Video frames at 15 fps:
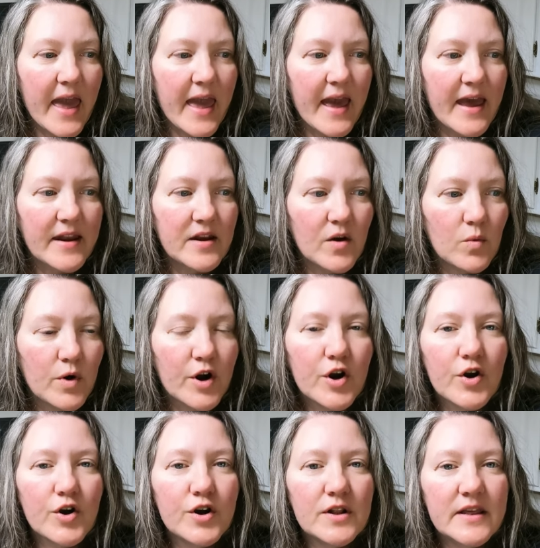And we're
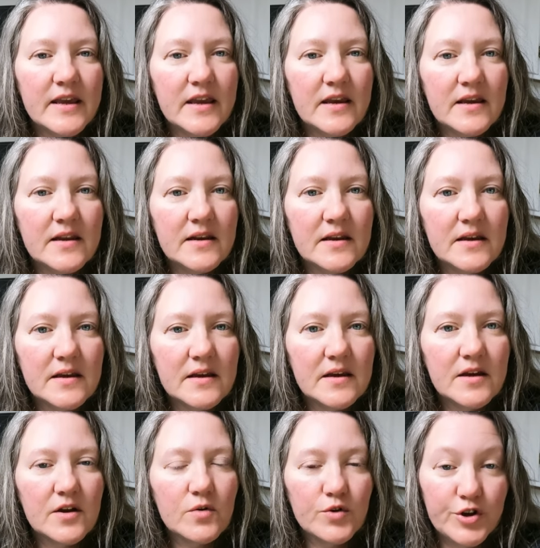currently in
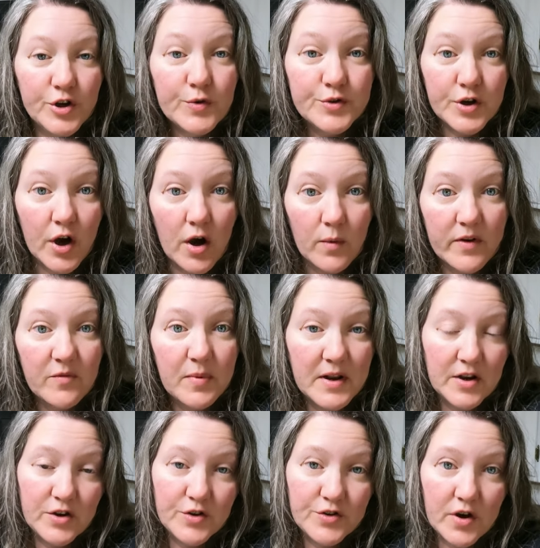Utah. We've
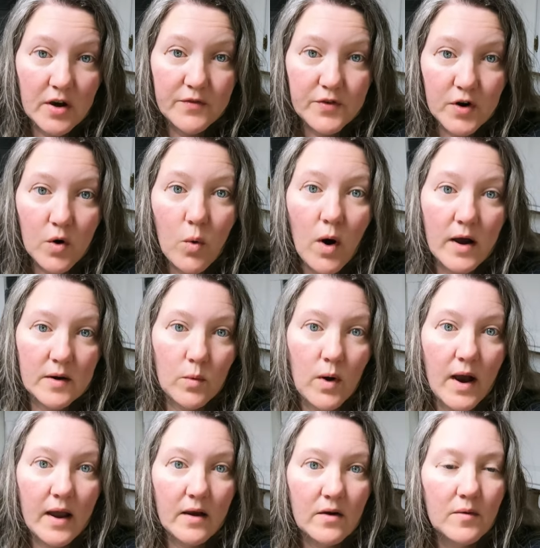been in Utah for quite a
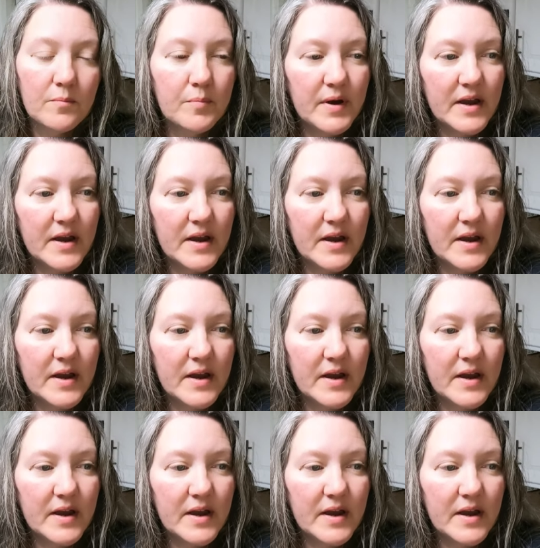while.